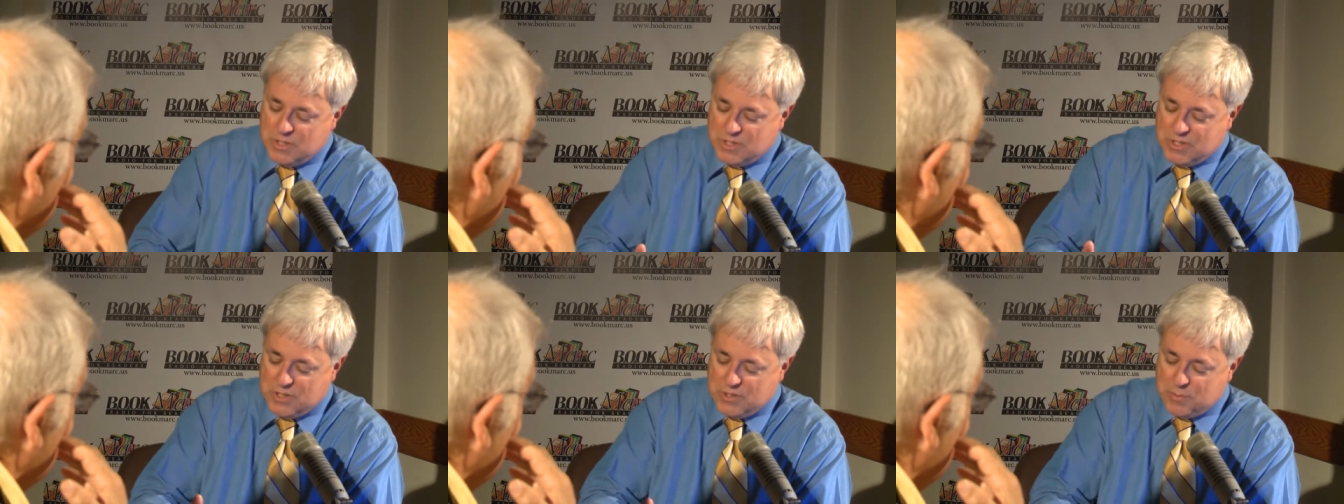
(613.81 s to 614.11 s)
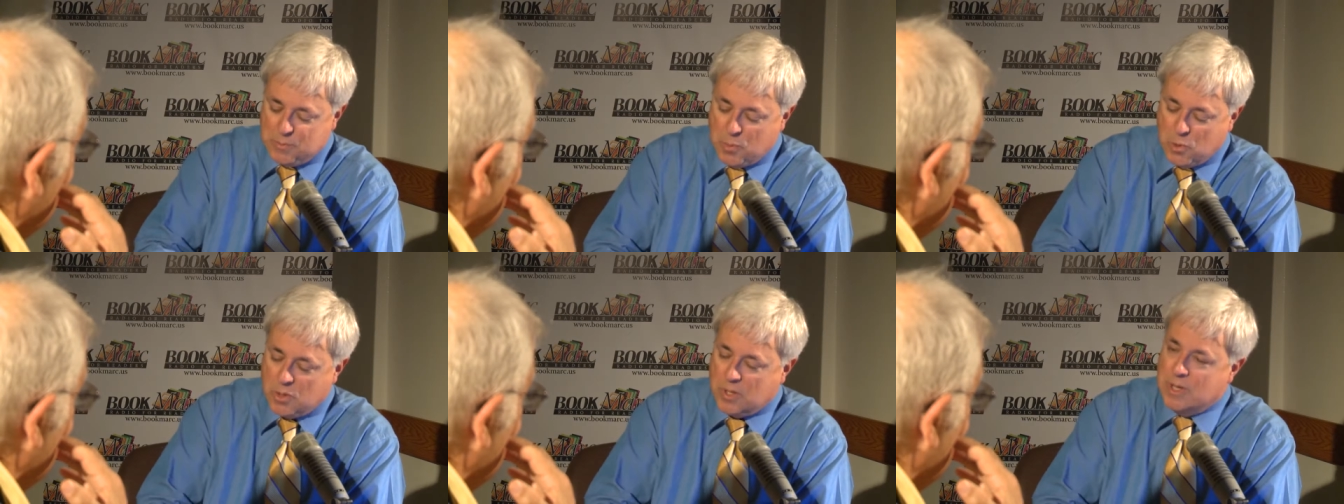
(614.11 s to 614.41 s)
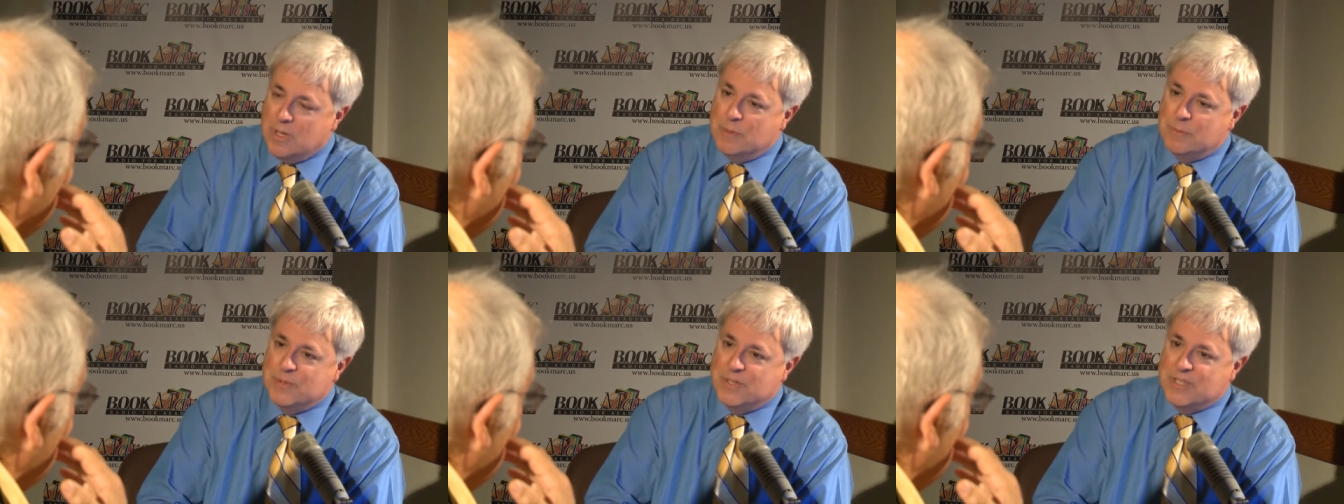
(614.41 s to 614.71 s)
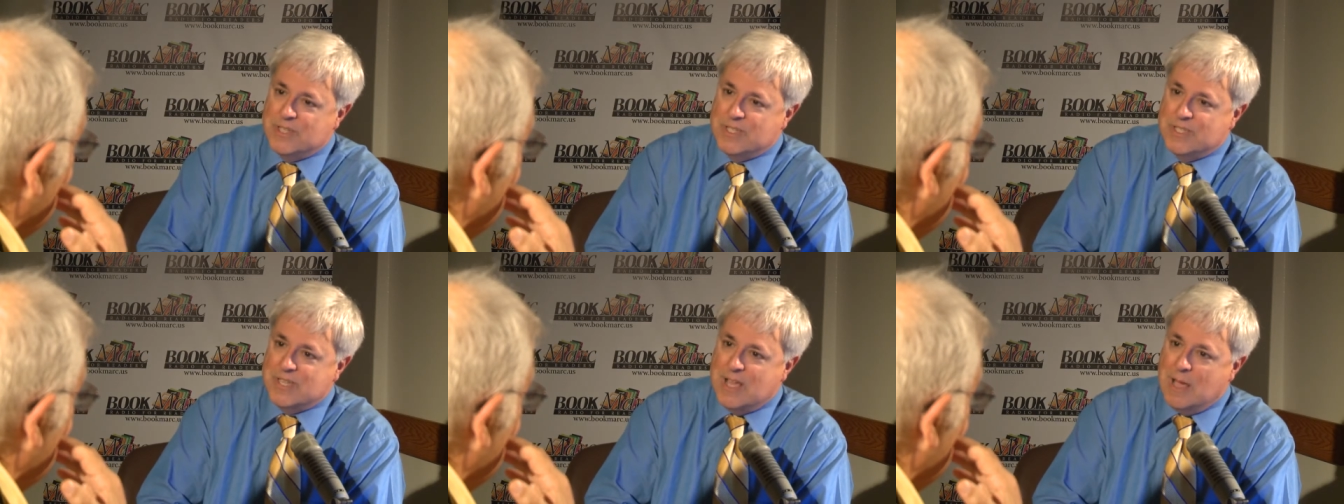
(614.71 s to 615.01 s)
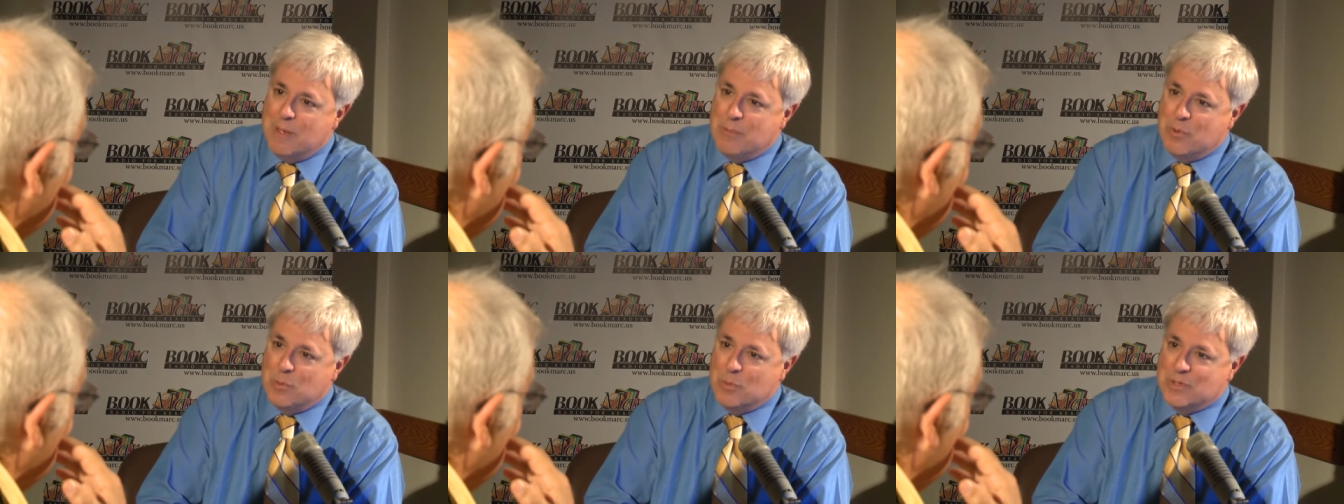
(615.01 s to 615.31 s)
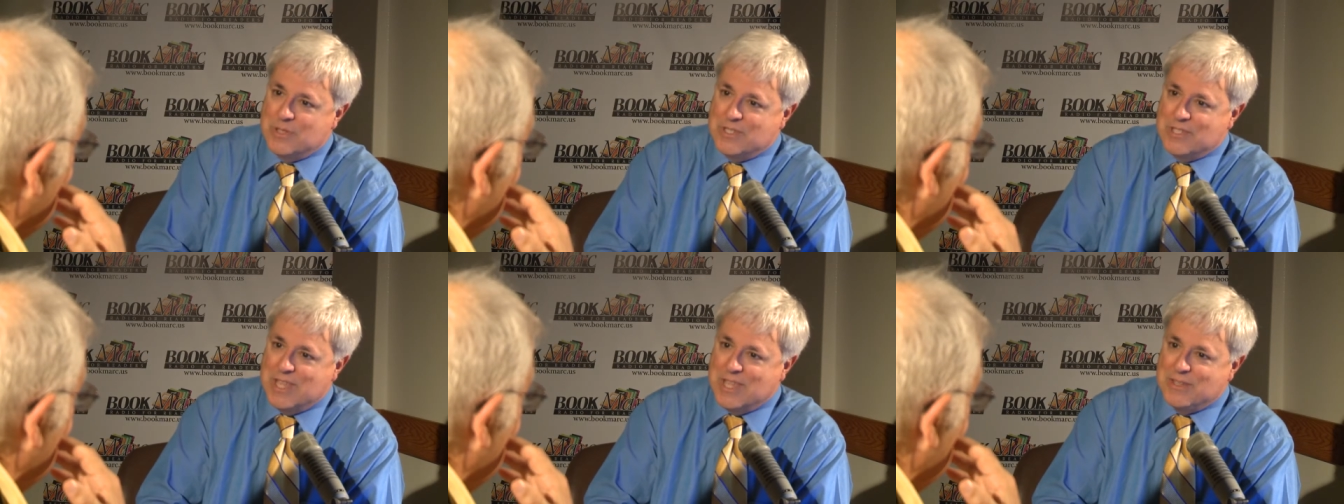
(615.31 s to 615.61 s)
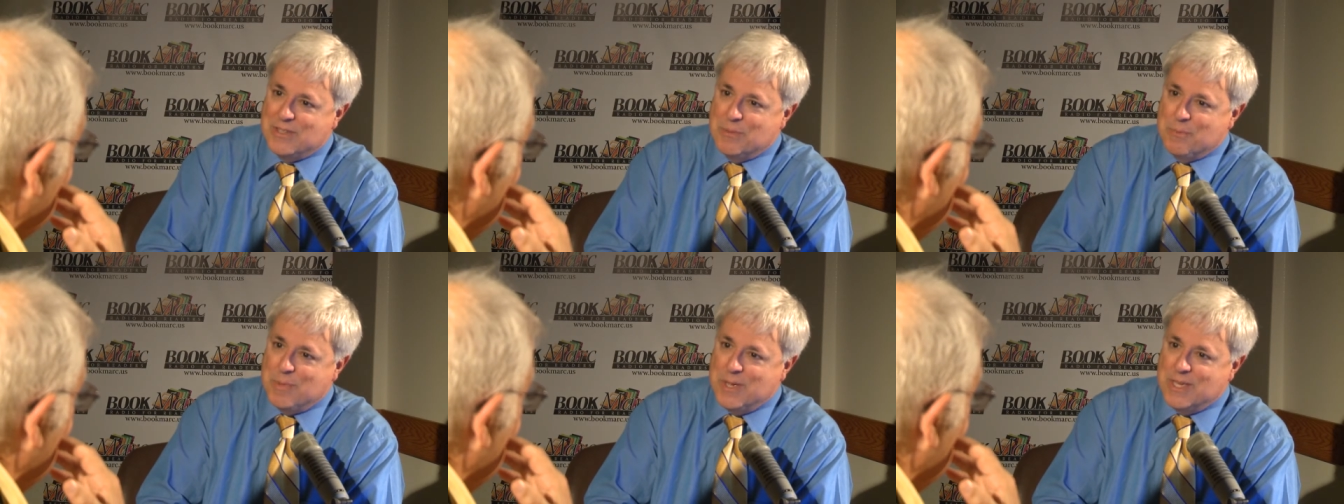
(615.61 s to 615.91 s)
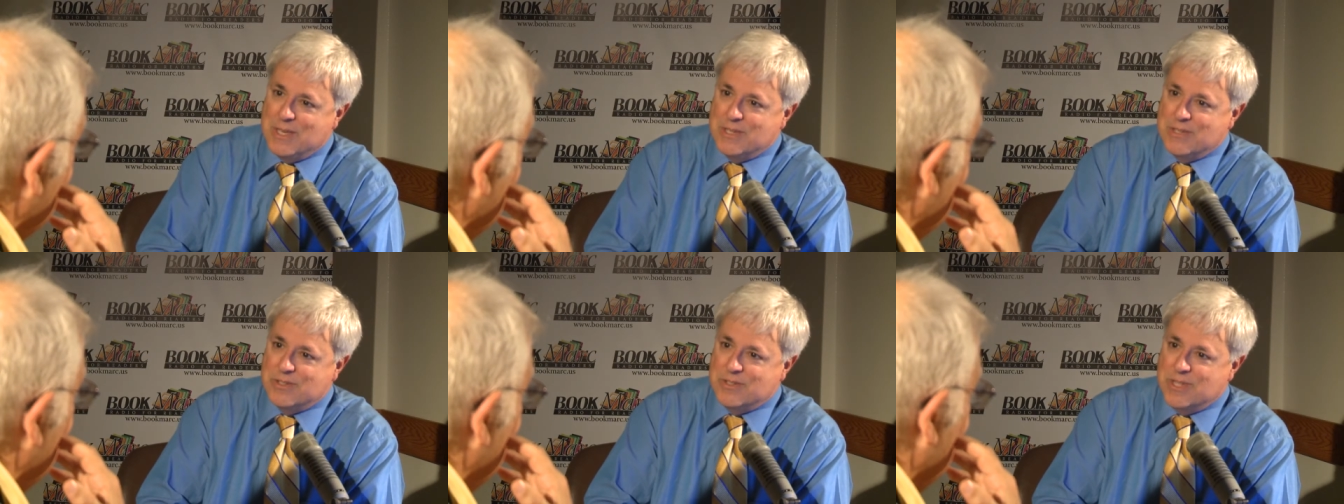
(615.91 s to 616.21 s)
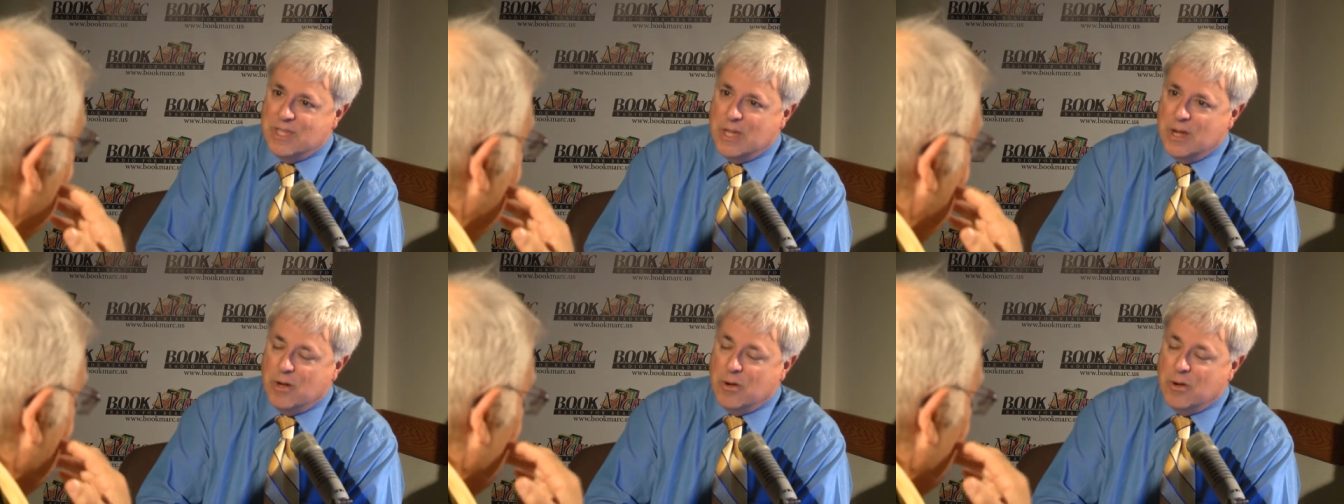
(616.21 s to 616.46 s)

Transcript: This book comes at a time in which that debate is there.